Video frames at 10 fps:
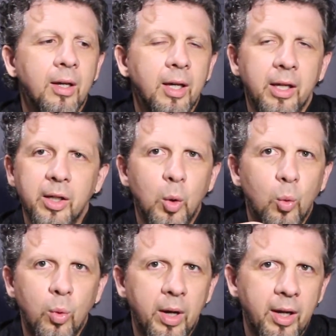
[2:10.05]
It can go
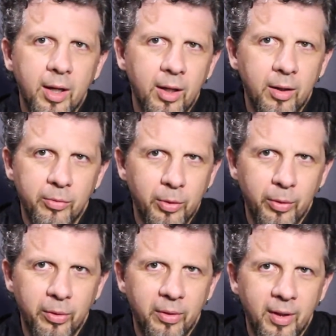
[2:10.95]
way
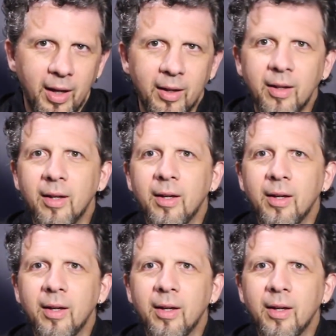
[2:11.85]
further than that.